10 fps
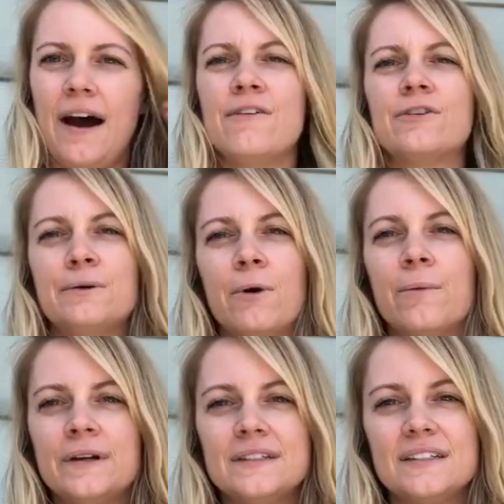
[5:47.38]
every
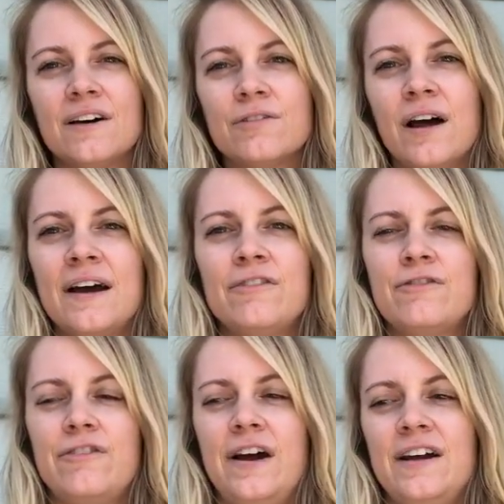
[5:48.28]
moment of life
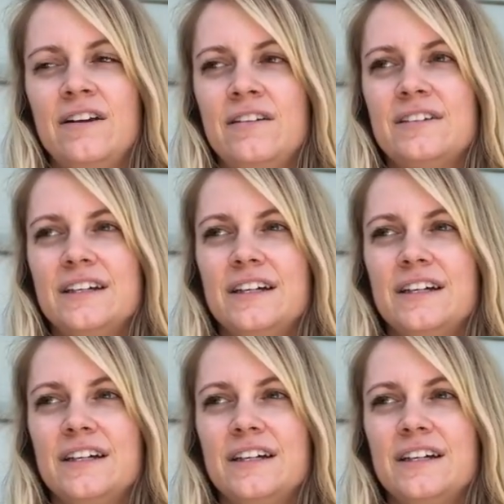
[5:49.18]
and